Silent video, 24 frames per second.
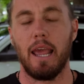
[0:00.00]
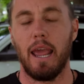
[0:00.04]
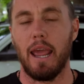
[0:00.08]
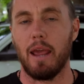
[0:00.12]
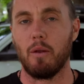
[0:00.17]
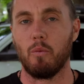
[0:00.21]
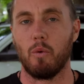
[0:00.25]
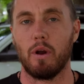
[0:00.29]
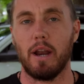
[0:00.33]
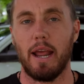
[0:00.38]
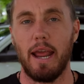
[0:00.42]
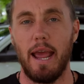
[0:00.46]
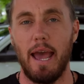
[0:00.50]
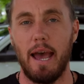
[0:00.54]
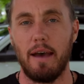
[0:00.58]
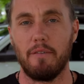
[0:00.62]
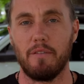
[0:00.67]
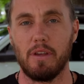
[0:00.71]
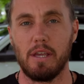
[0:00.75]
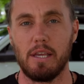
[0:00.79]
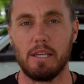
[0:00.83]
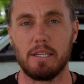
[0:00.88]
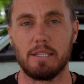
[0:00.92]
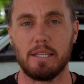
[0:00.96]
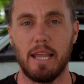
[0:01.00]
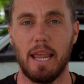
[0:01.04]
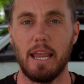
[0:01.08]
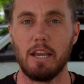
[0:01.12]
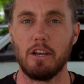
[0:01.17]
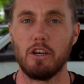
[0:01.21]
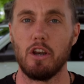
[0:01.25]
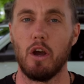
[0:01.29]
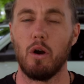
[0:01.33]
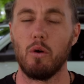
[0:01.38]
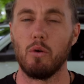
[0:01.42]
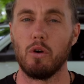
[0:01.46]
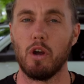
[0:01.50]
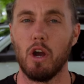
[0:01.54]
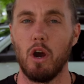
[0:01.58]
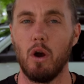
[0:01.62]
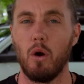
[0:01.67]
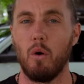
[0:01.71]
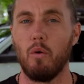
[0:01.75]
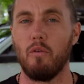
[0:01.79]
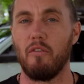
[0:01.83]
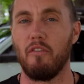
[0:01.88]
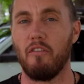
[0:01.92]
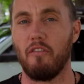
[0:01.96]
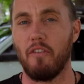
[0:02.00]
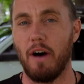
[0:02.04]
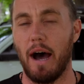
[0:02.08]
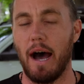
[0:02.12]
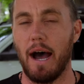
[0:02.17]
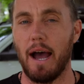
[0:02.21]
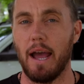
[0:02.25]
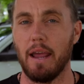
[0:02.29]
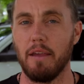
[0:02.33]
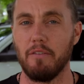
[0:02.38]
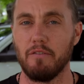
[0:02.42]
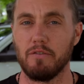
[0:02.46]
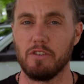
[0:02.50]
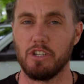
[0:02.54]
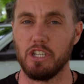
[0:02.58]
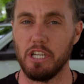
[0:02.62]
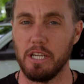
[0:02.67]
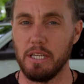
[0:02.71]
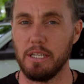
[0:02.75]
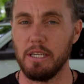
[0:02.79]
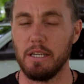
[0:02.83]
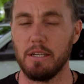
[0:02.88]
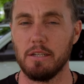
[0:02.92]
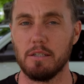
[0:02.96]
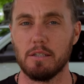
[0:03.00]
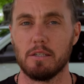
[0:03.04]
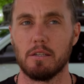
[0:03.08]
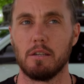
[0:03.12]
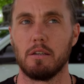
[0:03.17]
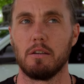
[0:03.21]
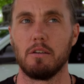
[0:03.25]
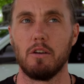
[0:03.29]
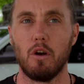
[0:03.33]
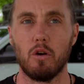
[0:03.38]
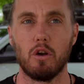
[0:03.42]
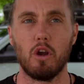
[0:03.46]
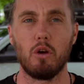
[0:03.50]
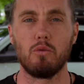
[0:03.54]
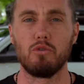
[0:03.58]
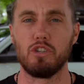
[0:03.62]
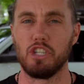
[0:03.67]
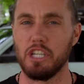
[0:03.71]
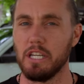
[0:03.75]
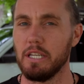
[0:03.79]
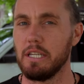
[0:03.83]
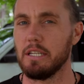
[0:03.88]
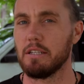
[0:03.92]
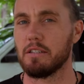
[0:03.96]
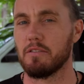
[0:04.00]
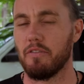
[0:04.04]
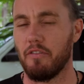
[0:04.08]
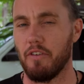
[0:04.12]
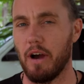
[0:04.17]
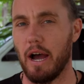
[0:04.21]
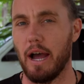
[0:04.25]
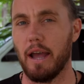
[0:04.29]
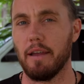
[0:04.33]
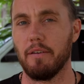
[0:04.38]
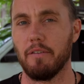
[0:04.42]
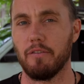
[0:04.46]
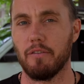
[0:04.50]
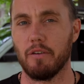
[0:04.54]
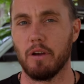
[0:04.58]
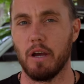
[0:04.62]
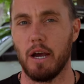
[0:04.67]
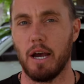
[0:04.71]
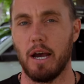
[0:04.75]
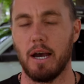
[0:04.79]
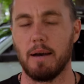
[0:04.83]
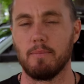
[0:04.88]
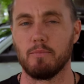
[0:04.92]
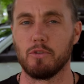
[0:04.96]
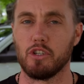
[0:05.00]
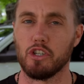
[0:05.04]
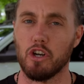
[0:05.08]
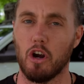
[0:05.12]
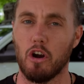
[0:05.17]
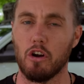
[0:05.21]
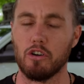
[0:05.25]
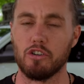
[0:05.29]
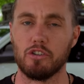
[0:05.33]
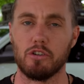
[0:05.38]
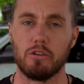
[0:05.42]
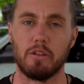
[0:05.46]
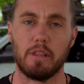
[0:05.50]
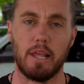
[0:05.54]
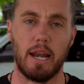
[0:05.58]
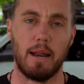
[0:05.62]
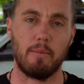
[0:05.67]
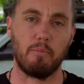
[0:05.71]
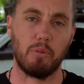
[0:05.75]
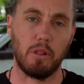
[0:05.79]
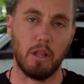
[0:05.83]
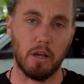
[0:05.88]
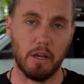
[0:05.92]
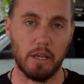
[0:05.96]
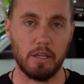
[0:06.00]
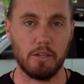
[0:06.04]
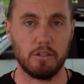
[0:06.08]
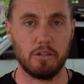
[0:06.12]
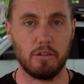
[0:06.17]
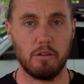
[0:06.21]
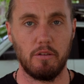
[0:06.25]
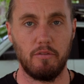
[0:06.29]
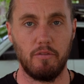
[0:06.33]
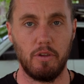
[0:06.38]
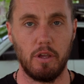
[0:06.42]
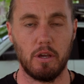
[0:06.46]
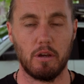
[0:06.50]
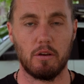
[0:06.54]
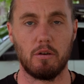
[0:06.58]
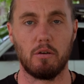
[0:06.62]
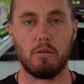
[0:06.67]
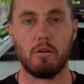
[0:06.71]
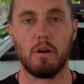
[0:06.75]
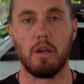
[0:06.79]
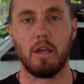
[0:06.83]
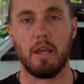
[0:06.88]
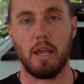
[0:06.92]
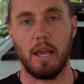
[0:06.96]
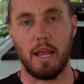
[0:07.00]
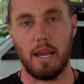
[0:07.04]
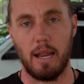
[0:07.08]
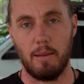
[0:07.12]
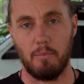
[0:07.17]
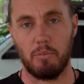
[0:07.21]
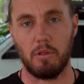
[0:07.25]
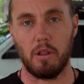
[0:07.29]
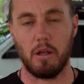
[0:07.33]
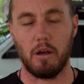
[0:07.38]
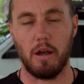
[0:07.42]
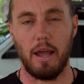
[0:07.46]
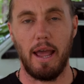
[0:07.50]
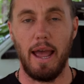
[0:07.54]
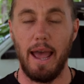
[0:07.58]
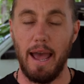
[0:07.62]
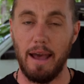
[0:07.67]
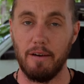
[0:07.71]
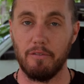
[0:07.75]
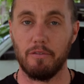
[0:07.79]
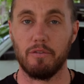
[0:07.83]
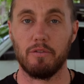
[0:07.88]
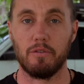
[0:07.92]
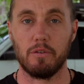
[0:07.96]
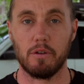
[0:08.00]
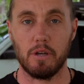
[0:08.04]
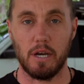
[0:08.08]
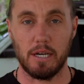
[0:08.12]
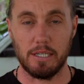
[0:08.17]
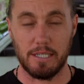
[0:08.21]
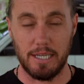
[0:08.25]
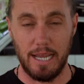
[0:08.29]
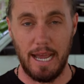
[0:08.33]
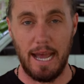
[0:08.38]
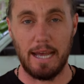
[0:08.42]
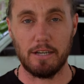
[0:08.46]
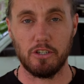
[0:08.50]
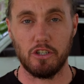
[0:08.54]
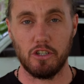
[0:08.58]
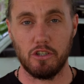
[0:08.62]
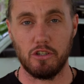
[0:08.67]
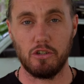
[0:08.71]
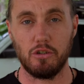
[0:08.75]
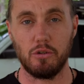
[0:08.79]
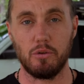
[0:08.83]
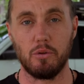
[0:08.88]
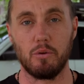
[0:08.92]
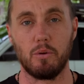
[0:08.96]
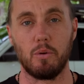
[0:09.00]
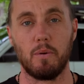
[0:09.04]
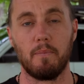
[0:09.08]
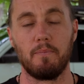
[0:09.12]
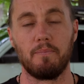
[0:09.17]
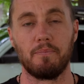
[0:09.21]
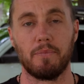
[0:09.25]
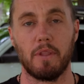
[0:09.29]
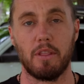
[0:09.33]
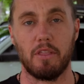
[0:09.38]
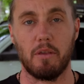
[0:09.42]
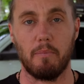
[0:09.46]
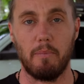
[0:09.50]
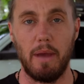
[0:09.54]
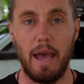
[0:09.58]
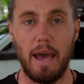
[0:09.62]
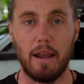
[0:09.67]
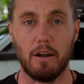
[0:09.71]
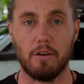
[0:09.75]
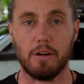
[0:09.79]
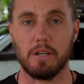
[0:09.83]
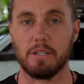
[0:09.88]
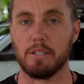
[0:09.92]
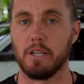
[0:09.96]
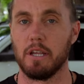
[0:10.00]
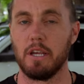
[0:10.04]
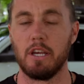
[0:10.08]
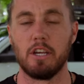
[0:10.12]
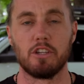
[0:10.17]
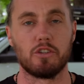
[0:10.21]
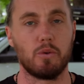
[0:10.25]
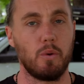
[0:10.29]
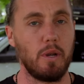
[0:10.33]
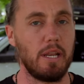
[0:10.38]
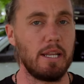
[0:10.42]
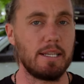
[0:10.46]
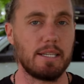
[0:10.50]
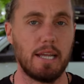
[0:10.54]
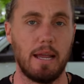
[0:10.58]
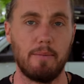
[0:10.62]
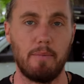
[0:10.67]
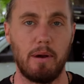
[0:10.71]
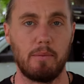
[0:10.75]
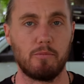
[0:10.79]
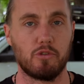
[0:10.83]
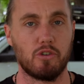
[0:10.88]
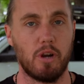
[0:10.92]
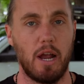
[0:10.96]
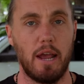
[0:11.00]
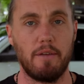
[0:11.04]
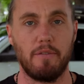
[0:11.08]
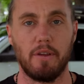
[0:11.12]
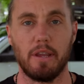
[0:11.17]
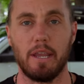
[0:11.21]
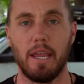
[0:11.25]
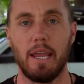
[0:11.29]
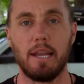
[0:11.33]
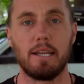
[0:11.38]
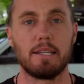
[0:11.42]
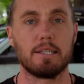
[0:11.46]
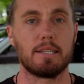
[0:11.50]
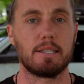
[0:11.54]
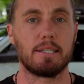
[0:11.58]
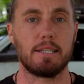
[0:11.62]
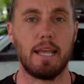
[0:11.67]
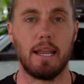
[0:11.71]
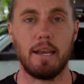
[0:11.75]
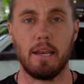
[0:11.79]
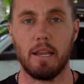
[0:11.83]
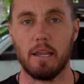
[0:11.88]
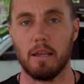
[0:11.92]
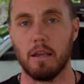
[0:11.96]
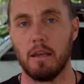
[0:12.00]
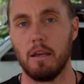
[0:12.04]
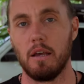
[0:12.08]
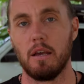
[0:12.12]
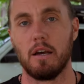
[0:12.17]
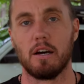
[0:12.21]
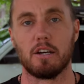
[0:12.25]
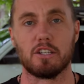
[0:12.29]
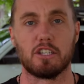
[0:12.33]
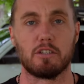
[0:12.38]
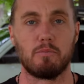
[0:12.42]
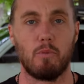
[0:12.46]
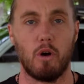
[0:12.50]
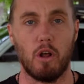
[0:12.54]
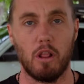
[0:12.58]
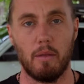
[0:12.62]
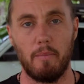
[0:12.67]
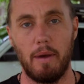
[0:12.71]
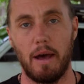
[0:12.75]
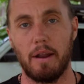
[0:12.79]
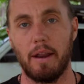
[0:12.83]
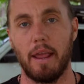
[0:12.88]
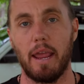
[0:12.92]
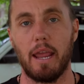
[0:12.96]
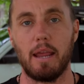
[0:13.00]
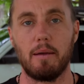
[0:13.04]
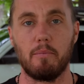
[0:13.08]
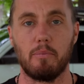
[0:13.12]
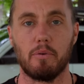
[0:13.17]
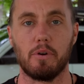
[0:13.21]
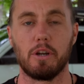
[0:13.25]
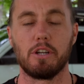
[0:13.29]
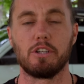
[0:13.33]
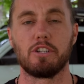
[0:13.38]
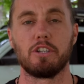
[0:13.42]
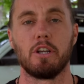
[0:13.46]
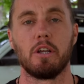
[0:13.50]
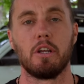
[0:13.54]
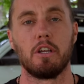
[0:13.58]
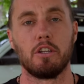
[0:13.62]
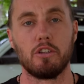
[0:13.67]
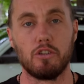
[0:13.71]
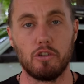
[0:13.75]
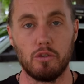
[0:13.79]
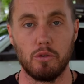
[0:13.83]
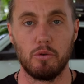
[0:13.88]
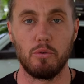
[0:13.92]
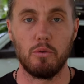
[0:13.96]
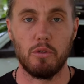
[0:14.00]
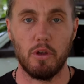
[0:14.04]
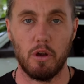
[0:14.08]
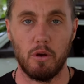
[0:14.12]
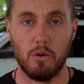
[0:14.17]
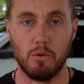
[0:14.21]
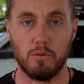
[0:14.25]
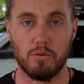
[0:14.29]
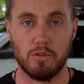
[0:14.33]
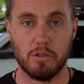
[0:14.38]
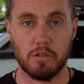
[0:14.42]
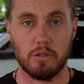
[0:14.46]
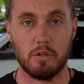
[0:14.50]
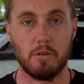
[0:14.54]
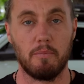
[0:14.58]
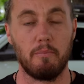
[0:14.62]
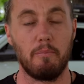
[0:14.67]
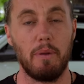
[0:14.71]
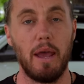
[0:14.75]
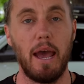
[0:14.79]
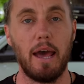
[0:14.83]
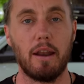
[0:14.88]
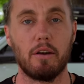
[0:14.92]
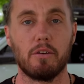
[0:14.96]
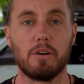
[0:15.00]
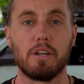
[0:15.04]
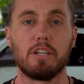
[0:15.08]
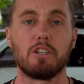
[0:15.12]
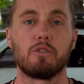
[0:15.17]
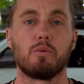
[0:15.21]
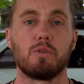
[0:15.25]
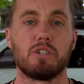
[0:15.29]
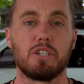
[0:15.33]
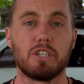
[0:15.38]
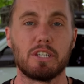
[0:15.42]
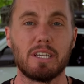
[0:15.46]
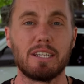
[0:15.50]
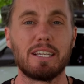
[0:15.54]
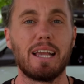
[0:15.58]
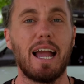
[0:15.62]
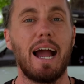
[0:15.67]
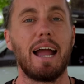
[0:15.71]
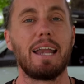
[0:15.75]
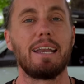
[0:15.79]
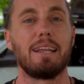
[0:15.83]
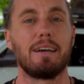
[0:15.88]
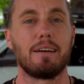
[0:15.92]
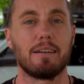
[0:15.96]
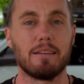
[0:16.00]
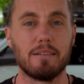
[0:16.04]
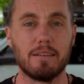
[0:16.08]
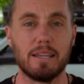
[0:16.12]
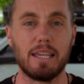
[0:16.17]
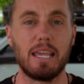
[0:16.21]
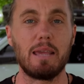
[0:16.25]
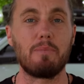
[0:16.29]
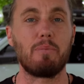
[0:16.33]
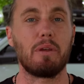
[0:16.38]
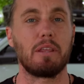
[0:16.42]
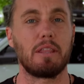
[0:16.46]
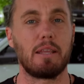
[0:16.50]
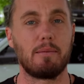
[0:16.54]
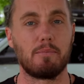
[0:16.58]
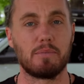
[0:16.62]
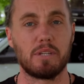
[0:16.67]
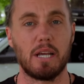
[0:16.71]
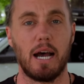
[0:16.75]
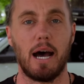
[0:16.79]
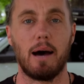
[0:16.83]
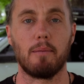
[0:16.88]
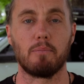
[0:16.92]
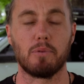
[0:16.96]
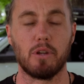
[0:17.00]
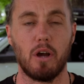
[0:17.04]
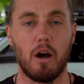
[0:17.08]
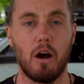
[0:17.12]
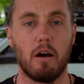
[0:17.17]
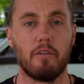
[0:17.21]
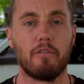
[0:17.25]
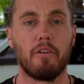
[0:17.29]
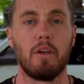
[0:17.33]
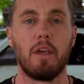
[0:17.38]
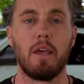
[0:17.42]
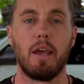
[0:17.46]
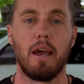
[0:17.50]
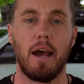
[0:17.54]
And what I have is a Noco 5 Genius, Noco Genius 5 um, charger that I plug into the vehicle and I have attached to the batteries. So anytime I'm driving, it is sending a small amount of amperage to those batteries, which is kind of keeping them topped off.